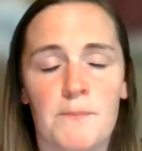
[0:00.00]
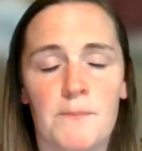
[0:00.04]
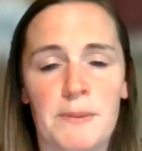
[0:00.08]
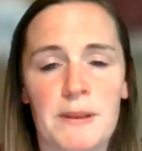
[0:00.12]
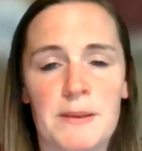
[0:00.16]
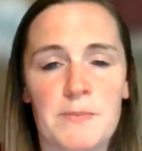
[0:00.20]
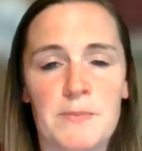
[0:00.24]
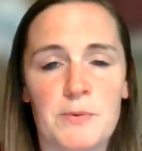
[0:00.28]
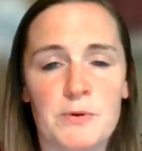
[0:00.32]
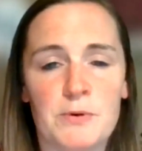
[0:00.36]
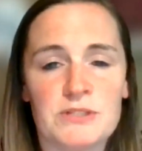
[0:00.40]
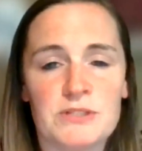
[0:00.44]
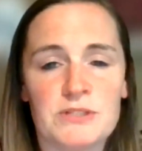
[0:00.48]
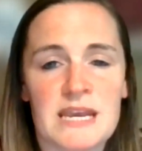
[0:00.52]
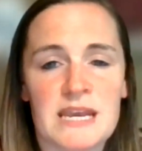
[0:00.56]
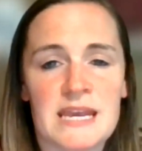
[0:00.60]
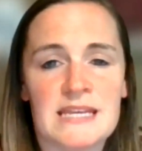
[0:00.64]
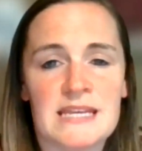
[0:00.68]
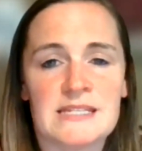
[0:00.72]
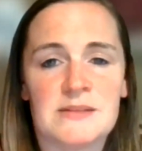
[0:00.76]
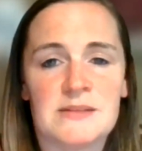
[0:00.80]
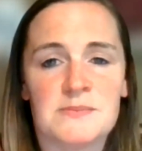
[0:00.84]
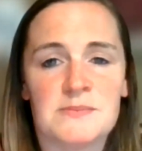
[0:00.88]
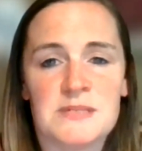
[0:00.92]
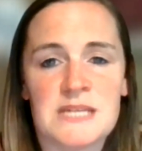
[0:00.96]
people
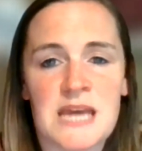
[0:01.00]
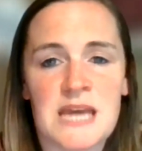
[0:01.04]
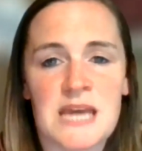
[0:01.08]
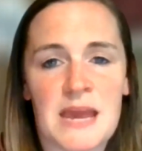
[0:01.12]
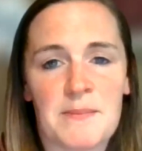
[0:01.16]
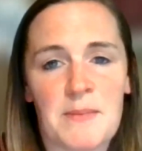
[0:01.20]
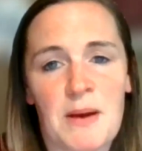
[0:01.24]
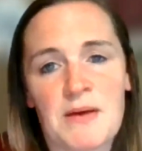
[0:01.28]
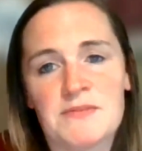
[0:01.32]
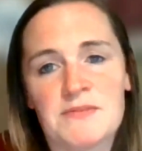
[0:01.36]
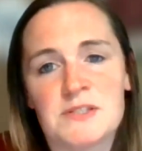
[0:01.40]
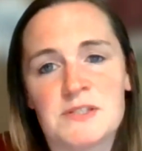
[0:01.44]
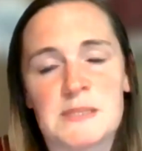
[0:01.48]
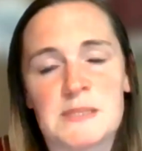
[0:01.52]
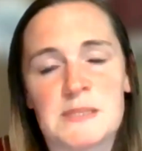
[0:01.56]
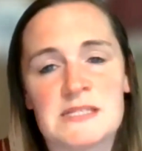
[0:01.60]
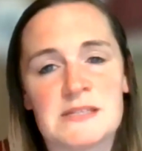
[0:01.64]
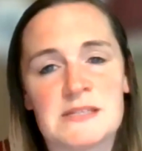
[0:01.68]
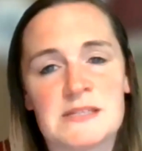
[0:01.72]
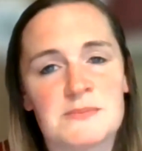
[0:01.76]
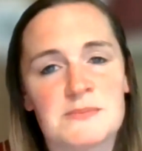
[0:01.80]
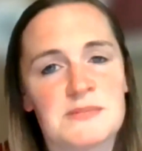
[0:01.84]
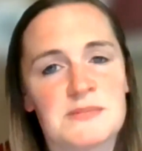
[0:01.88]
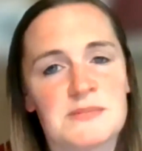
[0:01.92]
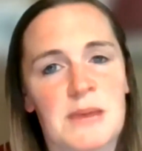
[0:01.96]
take some time off, spend
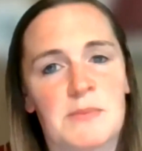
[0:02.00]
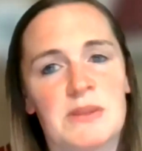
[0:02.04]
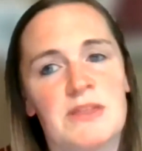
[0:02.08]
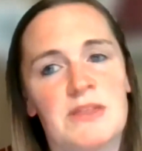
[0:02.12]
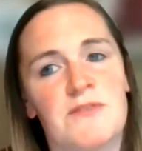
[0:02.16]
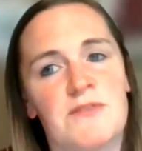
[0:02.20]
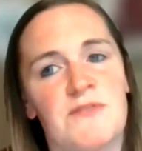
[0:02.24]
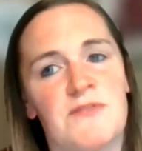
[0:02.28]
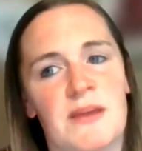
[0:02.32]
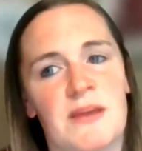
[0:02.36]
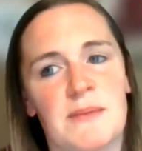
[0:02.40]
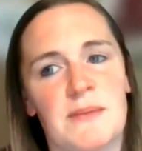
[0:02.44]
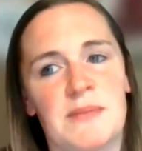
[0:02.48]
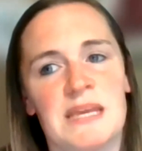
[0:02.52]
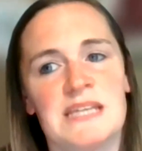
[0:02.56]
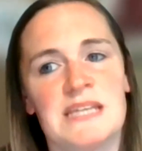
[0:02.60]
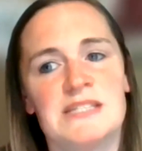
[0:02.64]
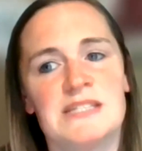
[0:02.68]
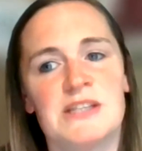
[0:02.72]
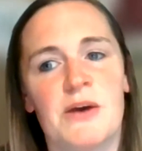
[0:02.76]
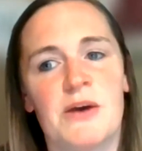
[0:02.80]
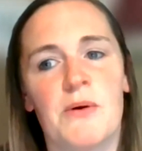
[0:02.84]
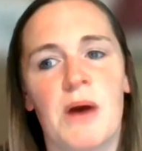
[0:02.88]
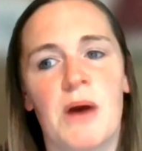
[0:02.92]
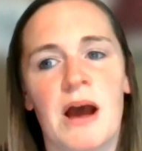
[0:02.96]
some time with the family.
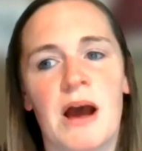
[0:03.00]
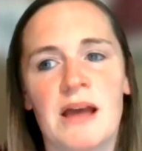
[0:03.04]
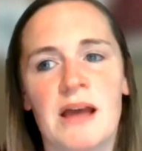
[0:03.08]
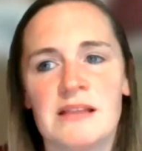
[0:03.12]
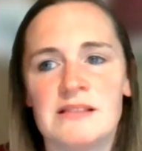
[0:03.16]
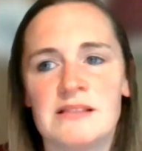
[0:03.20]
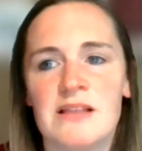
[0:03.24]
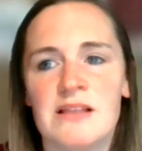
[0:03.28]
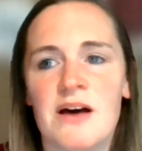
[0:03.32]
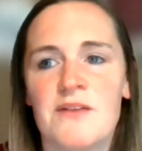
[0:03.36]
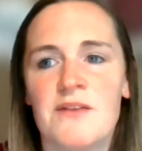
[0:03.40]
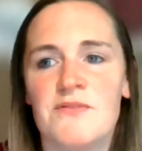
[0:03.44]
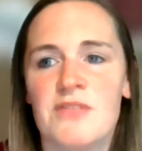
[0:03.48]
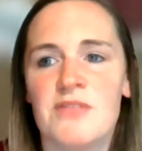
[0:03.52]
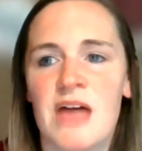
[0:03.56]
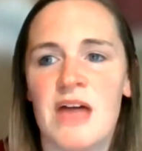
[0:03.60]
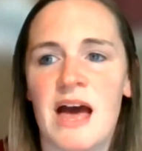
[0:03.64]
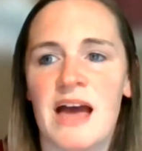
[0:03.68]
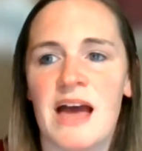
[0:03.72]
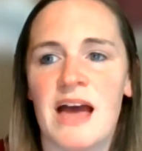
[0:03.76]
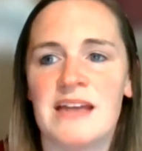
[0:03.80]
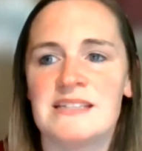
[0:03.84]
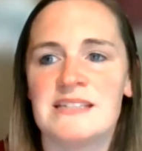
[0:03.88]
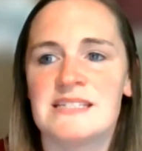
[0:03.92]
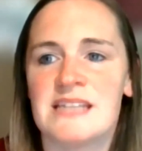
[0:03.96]
So I love
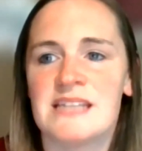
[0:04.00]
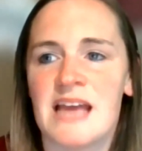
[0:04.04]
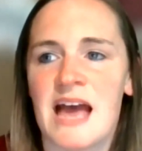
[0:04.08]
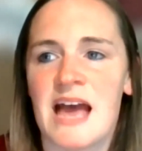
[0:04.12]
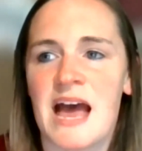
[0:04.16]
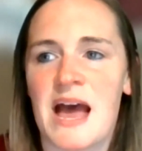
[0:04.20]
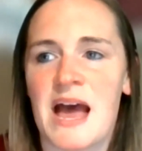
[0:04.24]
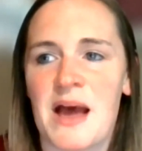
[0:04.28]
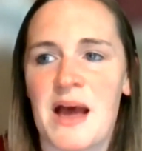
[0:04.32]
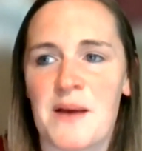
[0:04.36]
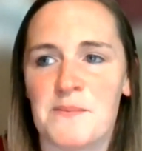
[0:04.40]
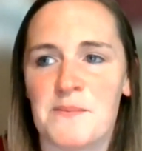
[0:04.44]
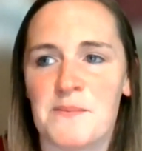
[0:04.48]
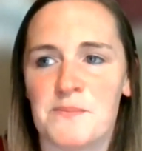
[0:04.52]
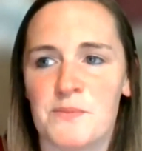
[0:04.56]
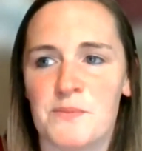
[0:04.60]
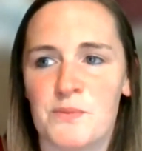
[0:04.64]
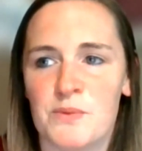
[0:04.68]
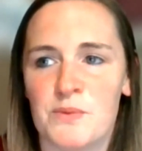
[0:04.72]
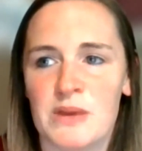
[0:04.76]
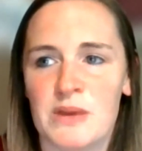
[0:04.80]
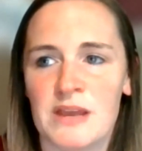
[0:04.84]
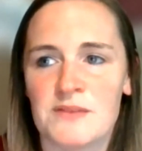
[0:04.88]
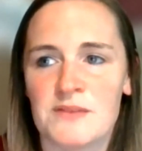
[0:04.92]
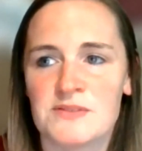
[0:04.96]
that.
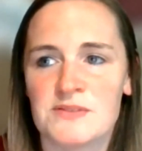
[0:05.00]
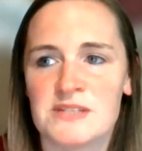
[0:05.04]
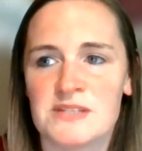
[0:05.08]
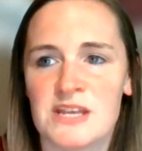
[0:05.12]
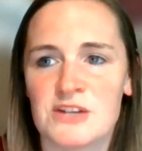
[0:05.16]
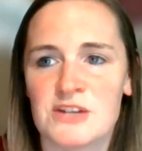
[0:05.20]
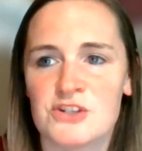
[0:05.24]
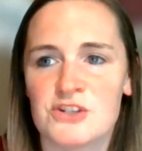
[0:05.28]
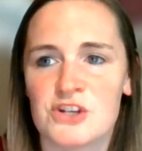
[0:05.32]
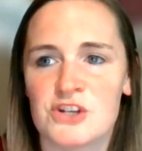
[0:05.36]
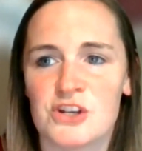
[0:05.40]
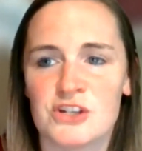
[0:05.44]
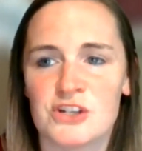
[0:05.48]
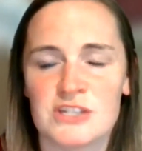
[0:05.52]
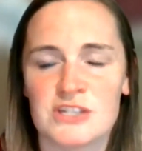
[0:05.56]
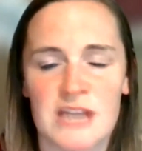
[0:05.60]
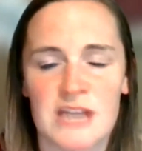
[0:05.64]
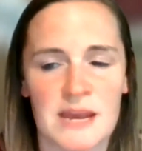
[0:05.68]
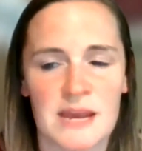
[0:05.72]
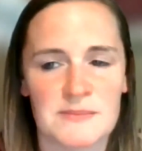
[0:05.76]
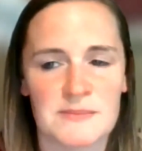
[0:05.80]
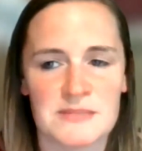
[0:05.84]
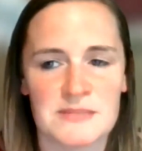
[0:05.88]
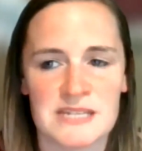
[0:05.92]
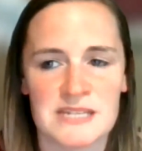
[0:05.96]
We have such a good
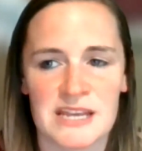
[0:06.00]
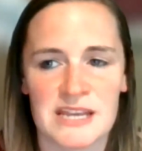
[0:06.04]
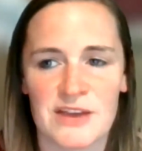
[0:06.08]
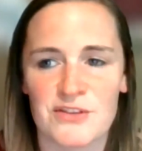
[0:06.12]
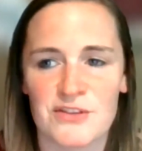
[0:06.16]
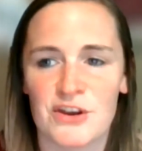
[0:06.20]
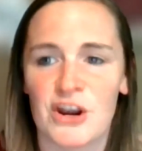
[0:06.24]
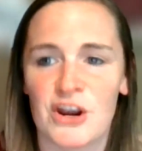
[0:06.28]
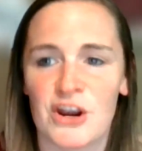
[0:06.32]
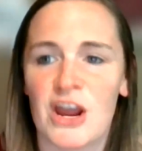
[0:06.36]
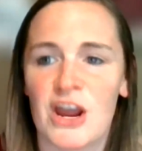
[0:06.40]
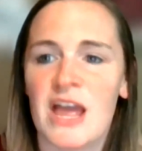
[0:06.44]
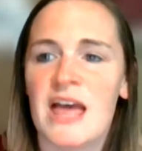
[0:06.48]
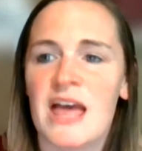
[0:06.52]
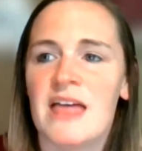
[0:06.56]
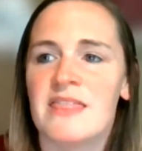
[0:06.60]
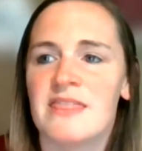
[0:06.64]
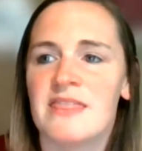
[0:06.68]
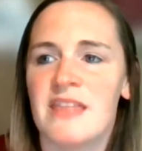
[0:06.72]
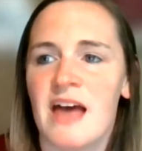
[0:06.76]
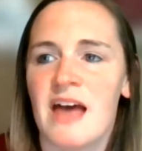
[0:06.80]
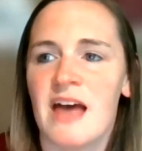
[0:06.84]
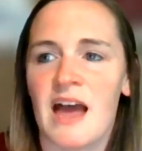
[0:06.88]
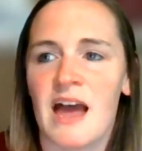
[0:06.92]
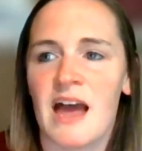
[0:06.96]
time together
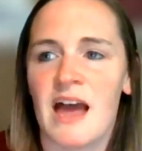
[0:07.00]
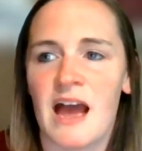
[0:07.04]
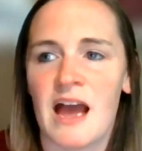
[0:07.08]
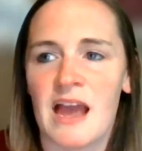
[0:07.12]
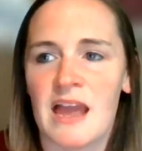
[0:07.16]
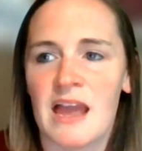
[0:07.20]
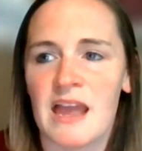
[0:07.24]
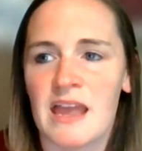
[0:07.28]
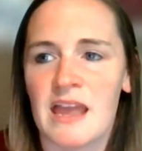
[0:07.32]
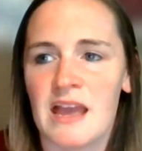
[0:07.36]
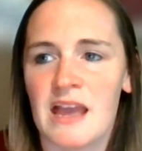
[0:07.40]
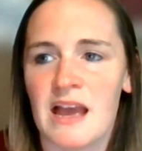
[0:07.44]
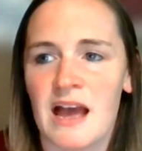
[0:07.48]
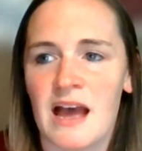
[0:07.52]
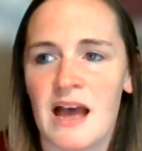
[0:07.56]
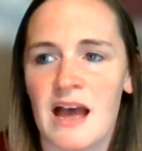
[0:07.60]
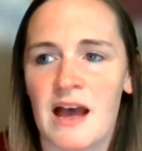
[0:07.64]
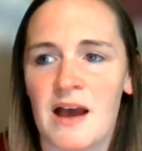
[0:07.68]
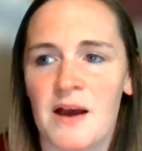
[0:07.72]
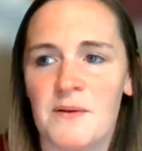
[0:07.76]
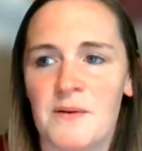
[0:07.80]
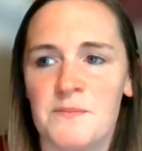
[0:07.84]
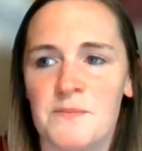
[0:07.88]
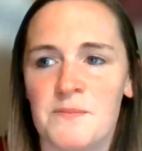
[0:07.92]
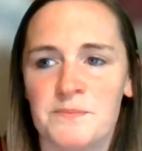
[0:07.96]
that
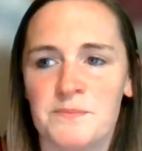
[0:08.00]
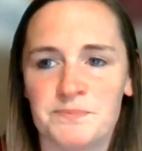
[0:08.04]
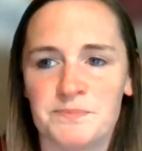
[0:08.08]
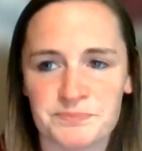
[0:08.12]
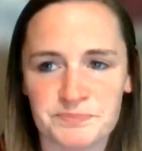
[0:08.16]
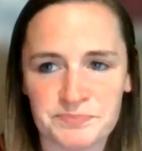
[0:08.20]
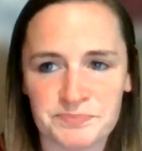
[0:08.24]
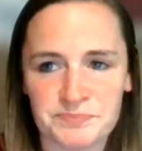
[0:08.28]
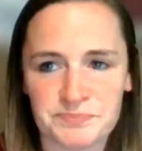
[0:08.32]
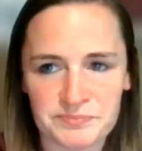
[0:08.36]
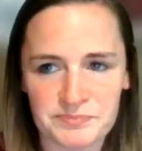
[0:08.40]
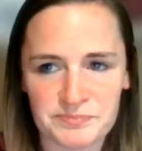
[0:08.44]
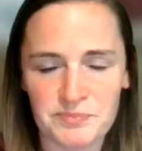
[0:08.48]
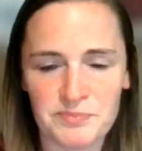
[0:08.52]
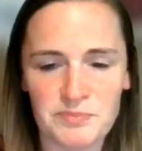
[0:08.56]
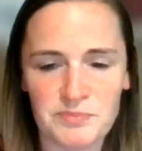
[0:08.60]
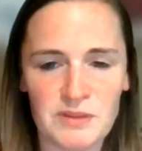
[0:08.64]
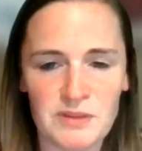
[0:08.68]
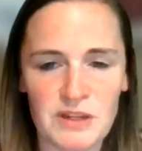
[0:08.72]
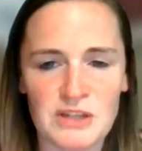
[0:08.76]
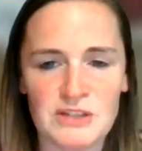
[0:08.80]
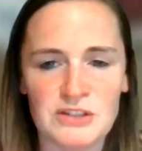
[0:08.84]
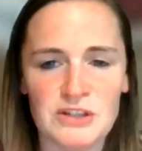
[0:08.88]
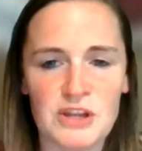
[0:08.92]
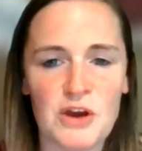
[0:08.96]
I
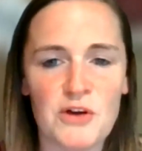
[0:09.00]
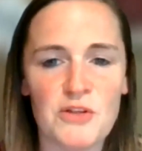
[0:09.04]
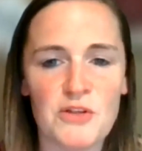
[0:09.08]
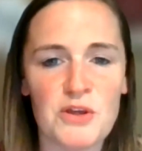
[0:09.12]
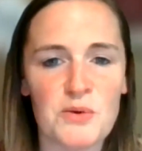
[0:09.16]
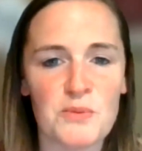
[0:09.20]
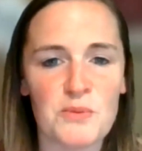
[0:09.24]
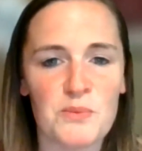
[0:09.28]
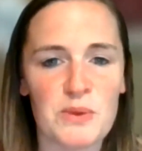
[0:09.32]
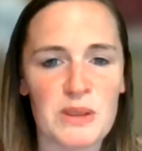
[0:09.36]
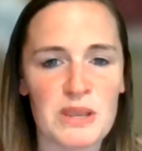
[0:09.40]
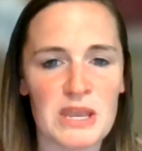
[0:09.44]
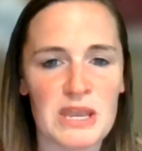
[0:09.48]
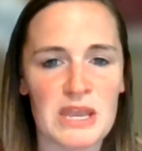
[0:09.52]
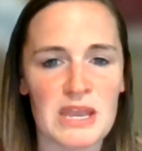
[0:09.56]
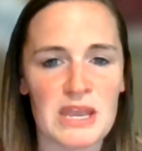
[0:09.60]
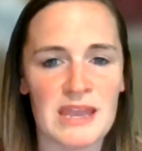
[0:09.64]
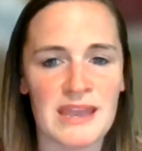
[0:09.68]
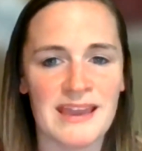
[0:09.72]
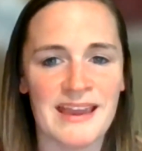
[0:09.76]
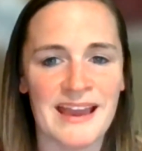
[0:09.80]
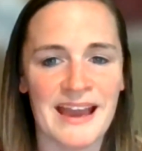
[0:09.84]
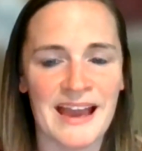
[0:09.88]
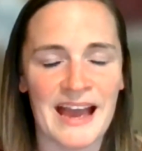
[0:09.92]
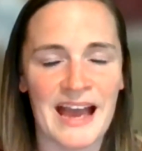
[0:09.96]
know that
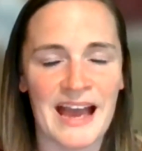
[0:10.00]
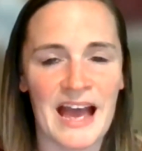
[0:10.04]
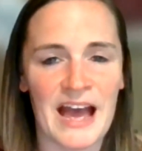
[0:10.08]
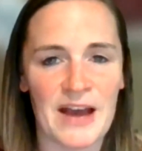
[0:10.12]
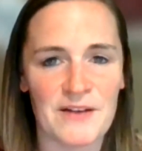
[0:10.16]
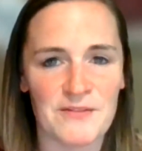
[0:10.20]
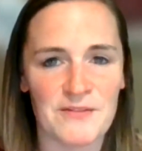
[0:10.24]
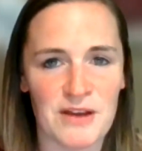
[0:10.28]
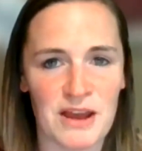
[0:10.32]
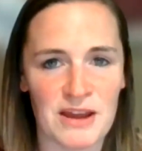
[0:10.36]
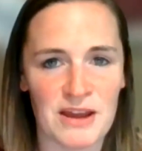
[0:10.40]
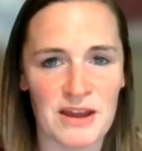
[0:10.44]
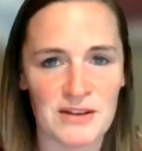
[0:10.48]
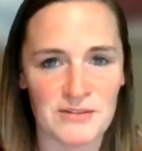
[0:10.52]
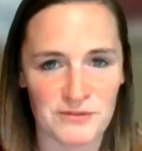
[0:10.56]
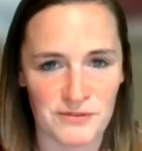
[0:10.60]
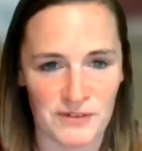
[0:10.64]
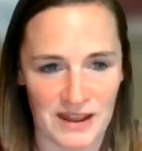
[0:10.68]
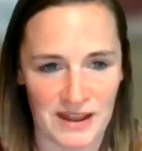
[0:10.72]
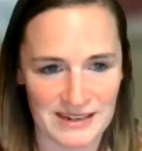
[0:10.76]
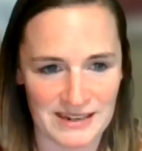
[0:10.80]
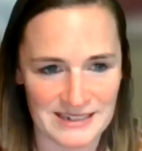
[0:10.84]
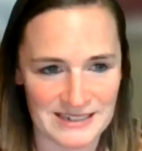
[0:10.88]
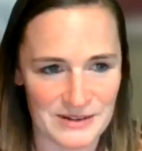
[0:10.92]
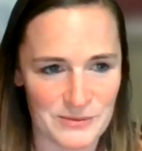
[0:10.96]
we have had fun.
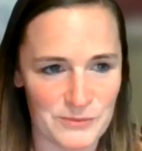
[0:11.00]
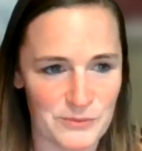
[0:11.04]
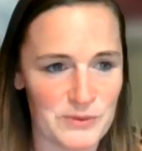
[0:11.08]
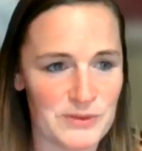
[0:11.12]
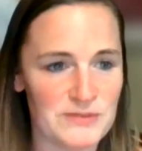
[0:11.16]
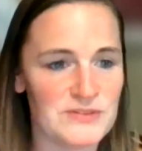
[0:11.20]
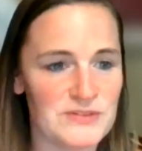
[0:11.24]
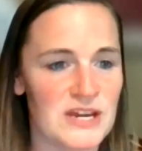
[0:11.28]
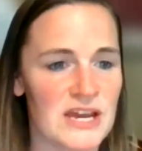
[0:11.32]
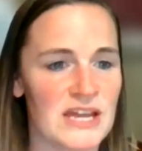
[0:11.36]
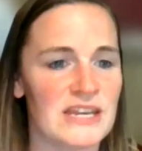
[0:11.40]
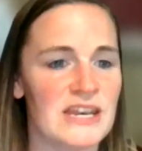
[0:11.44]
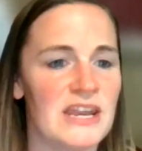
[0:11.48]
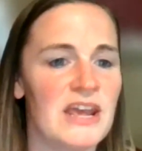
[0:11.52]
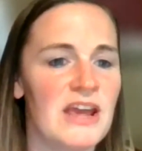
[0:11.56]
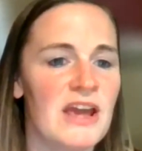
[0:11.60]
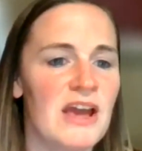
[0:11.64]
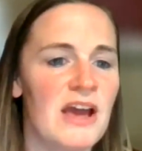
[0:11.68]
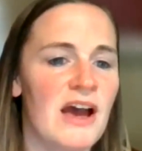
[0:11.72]
We've done